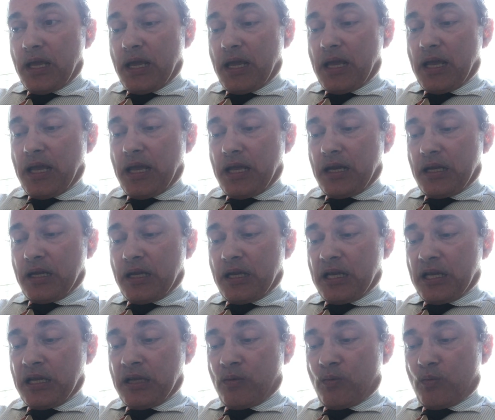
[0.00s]
And
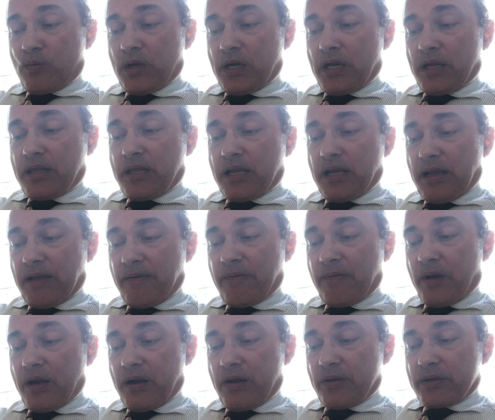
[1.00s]
one thing
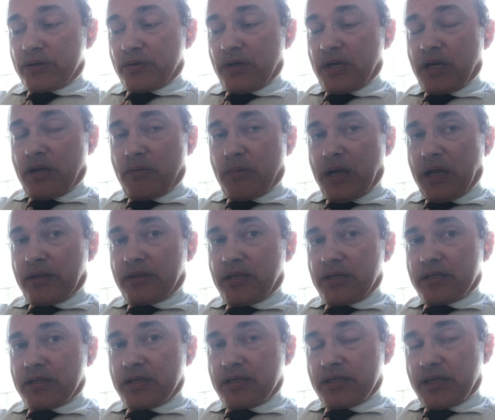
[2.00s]
I was reading about
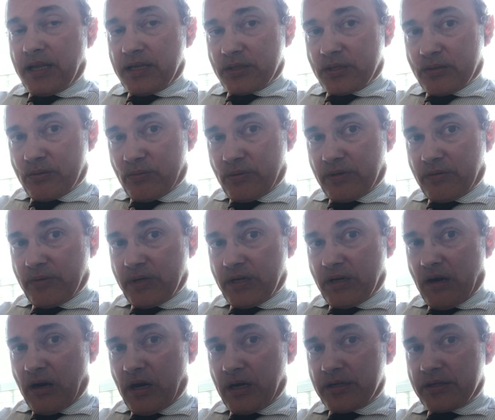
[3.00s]
this is as with
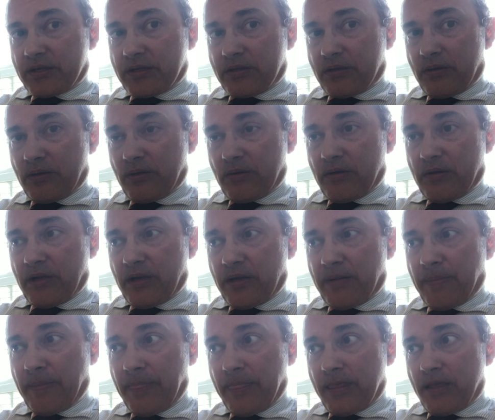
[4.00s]
regards
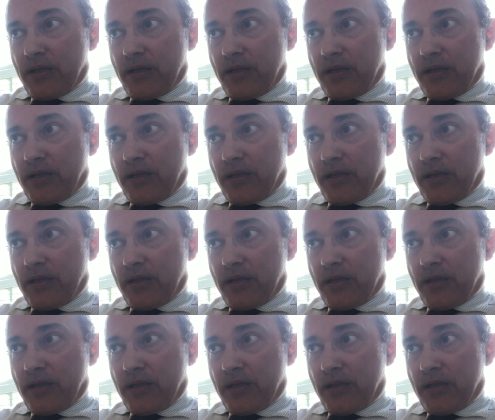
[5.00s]
to